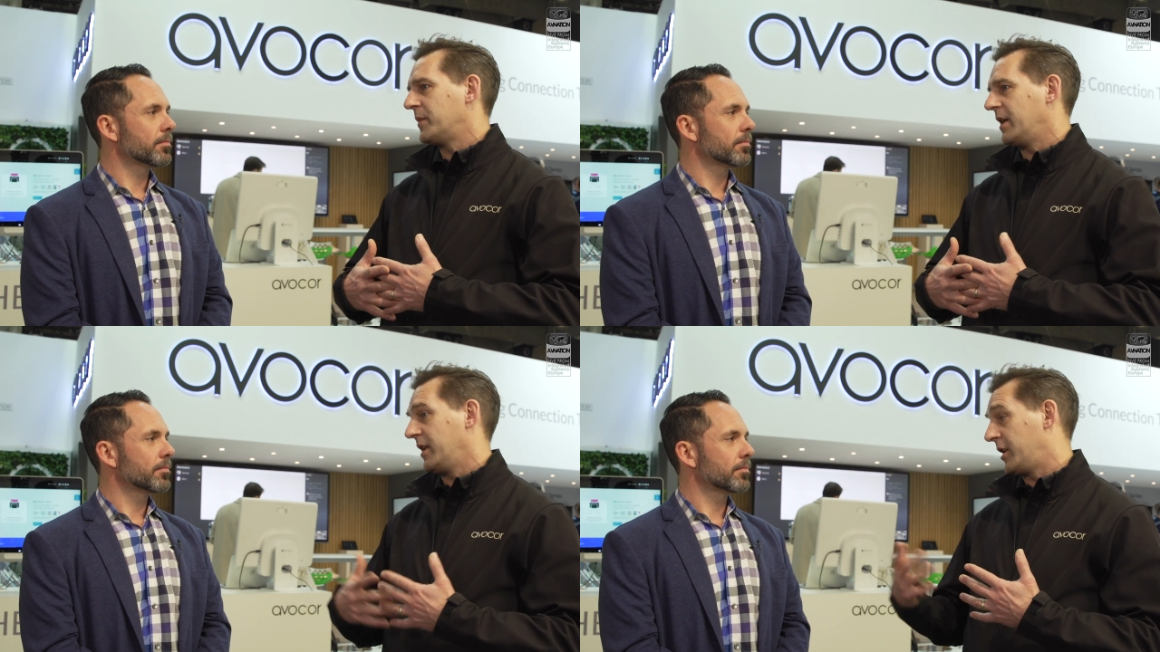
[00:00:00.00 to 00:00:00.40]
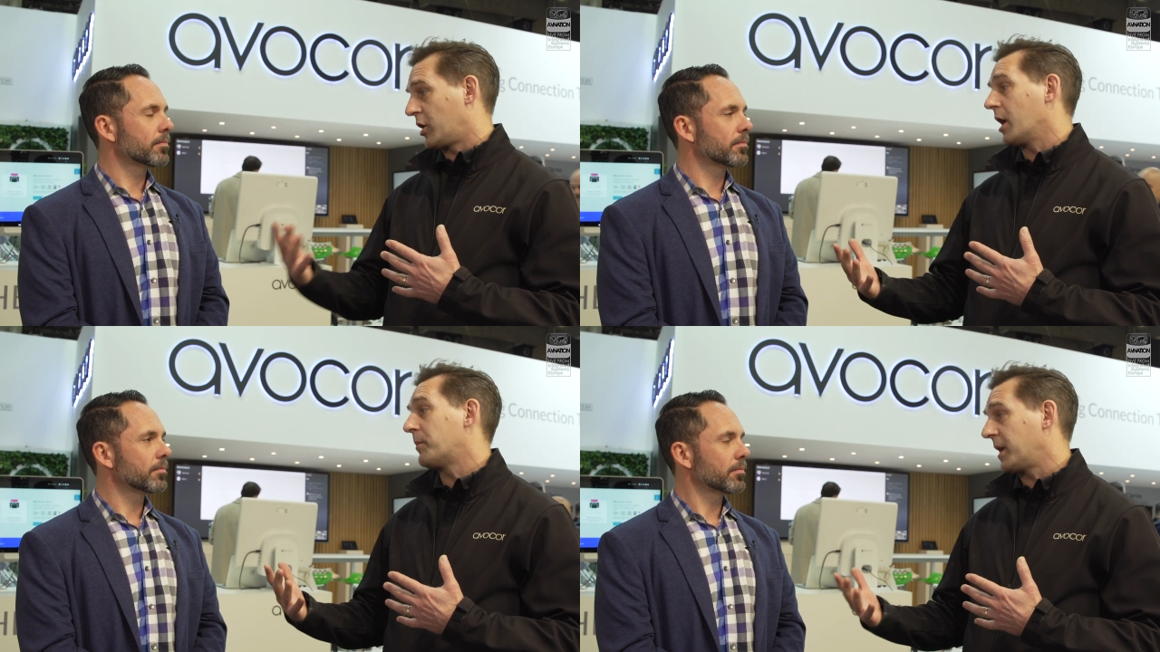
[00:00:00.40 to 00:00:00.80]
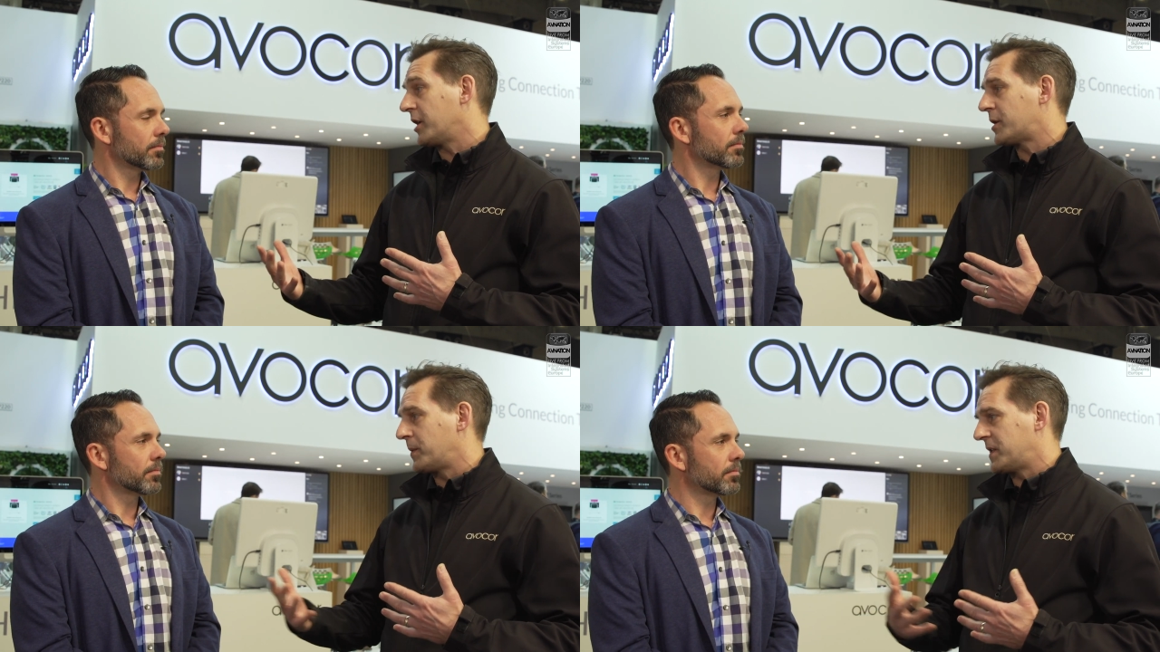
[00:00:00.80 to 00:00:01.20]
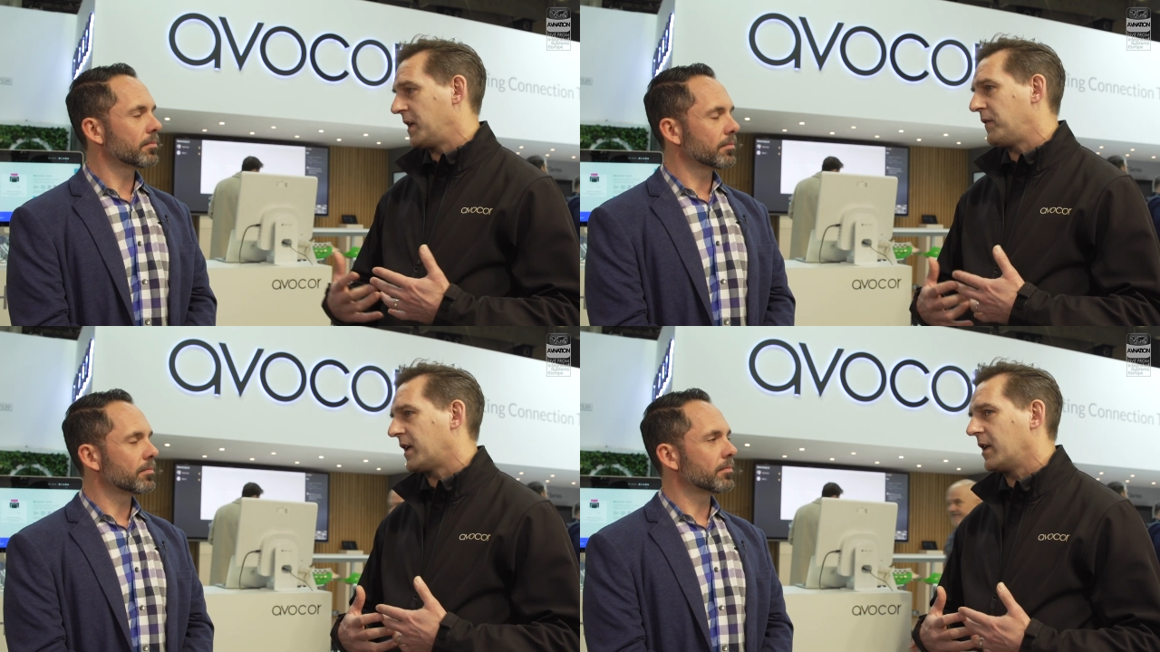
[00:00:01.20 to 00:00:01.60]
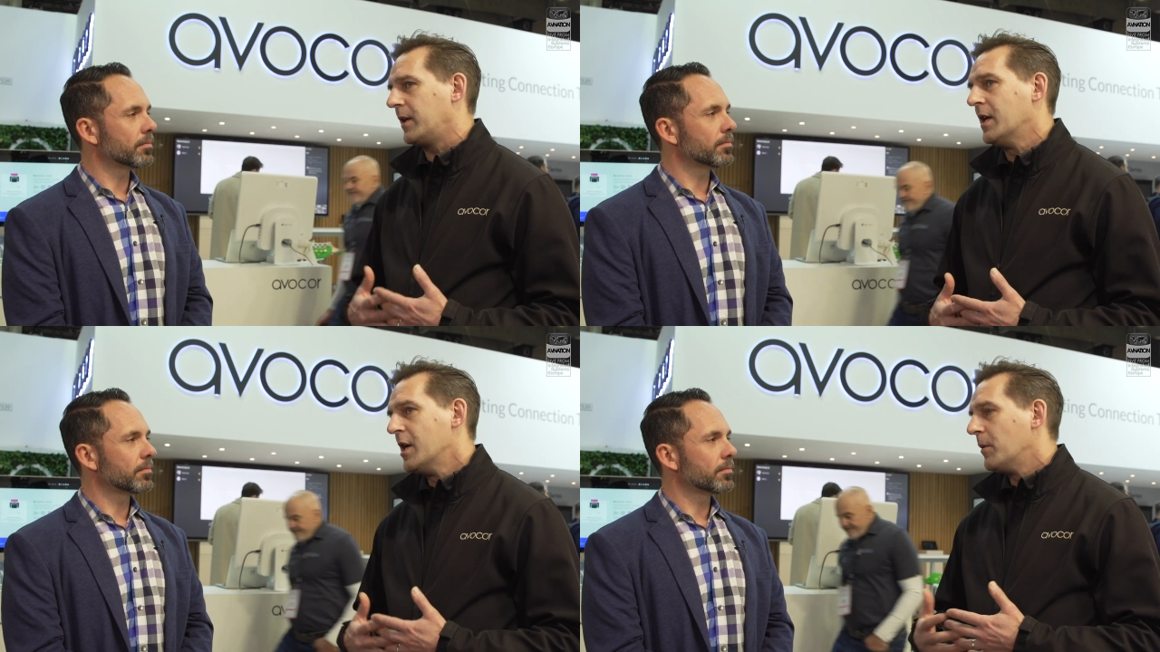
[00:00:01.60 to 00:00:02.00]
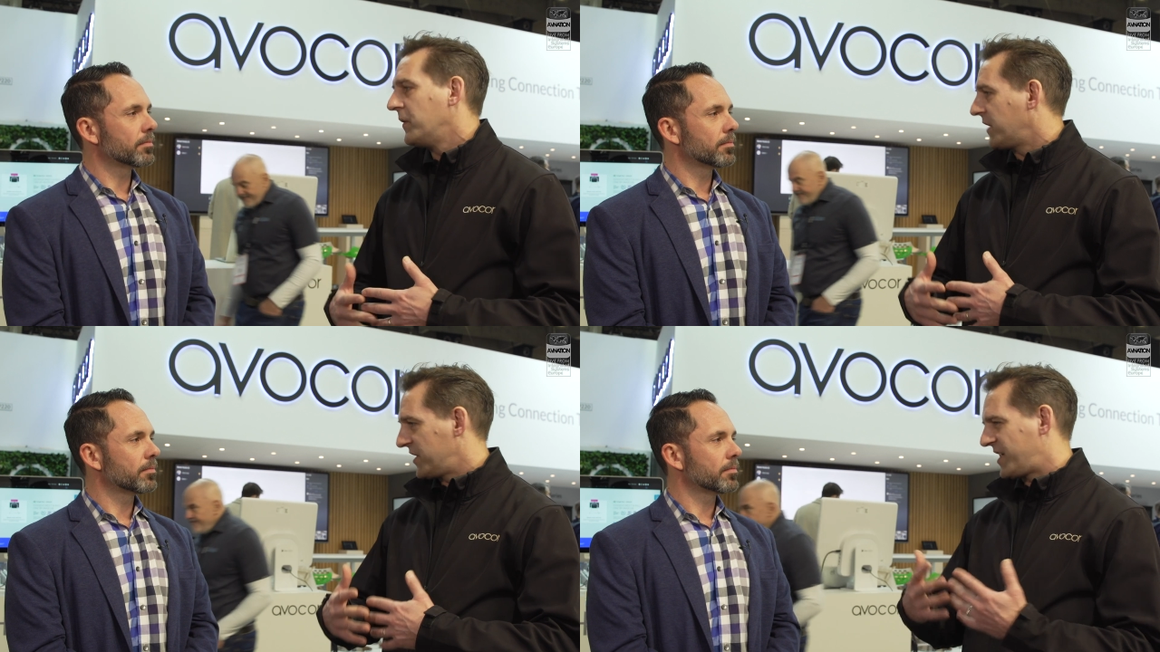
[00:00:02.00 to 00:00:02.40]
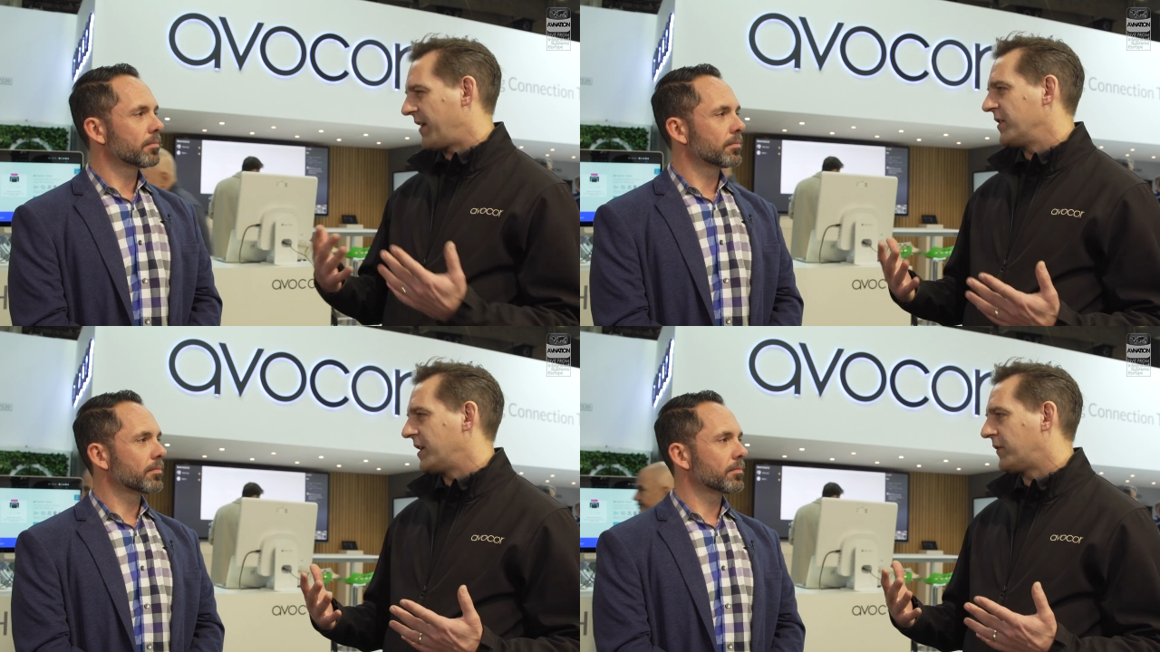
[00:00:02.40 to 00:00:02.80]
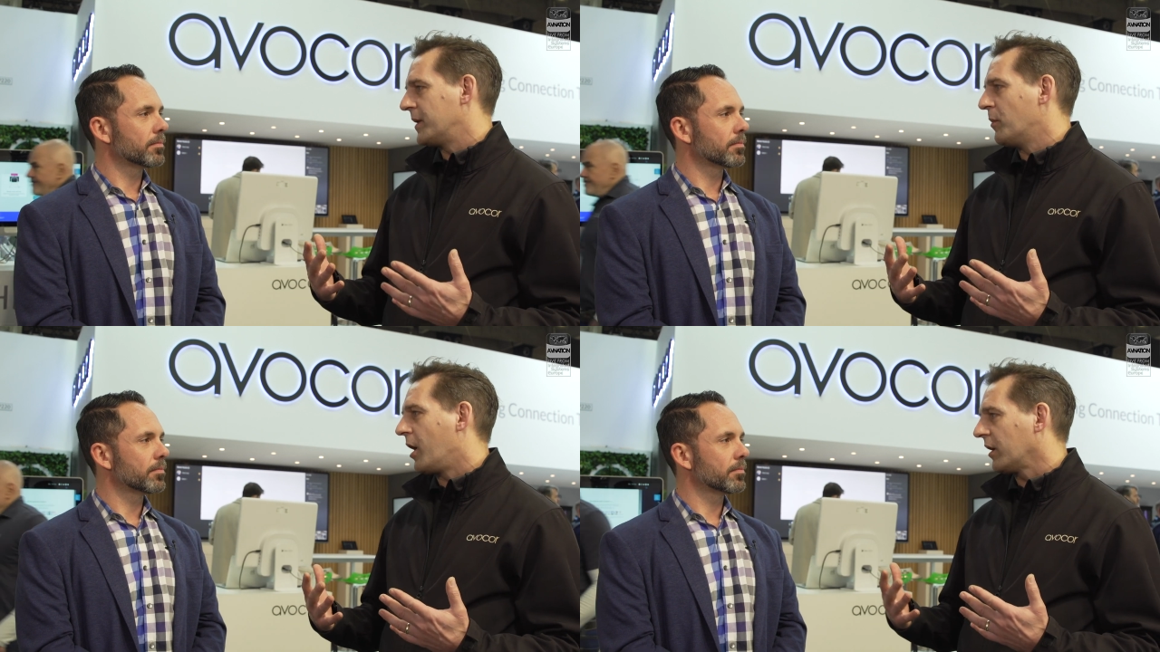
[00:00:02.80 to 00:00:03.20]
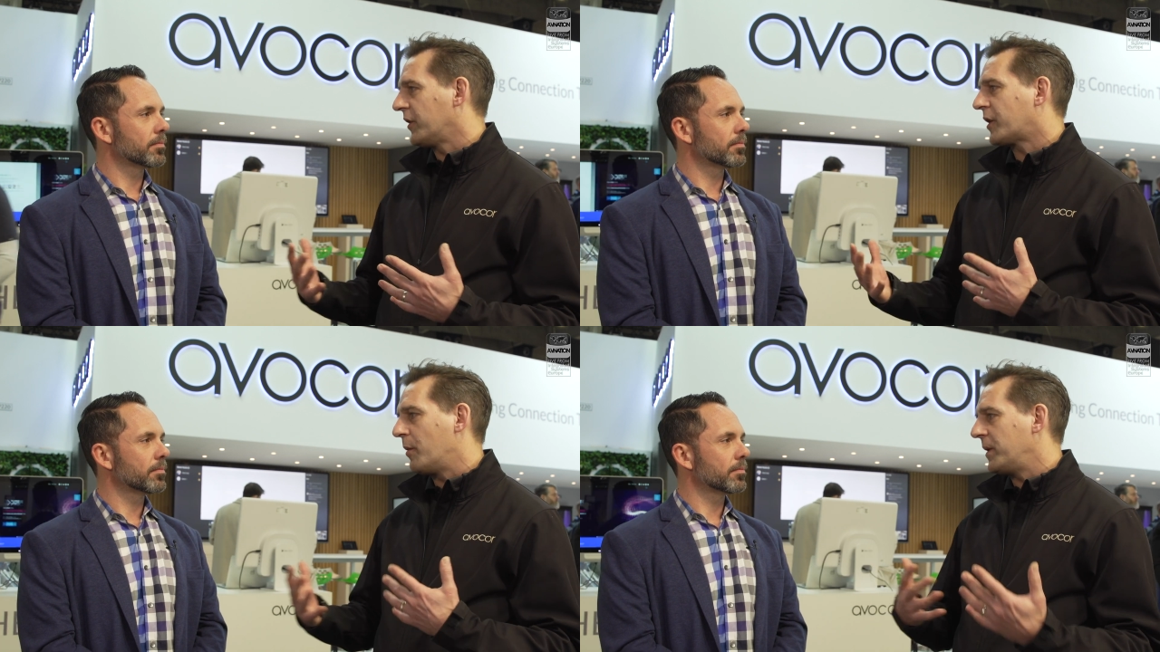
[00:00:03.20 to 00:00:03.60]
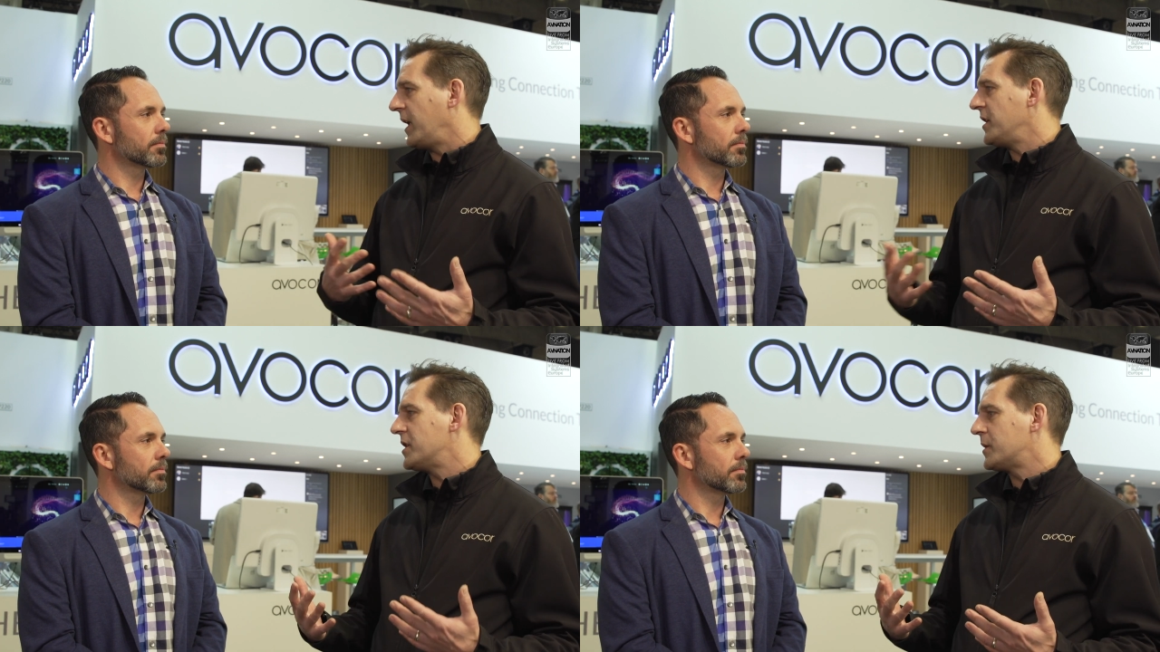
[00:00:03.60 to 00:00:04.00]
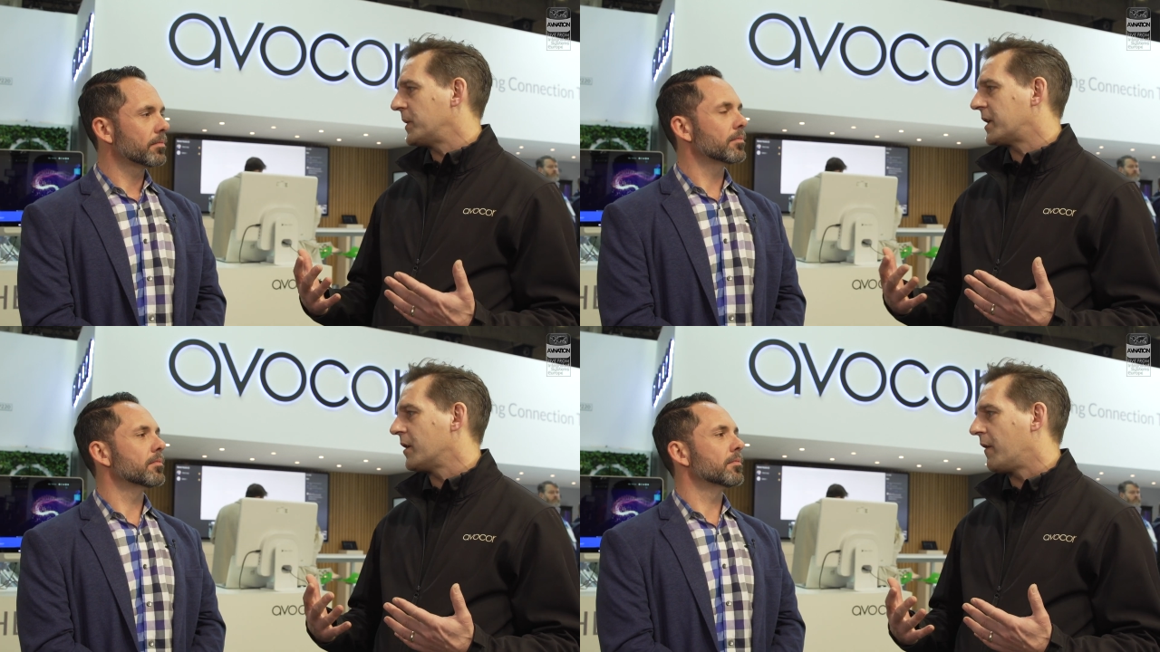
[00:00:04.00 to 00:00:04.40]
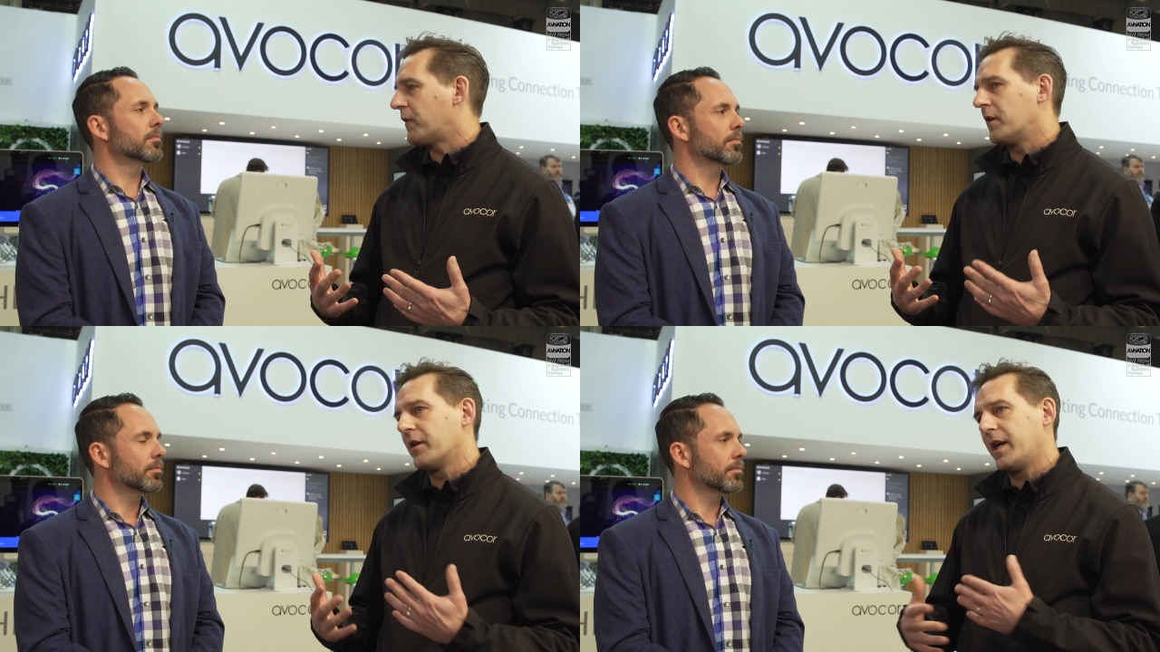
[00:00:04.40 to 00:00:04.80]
Speaker 1: in the CollabTouch specifically, we've got 7 different models, combinations we can offer.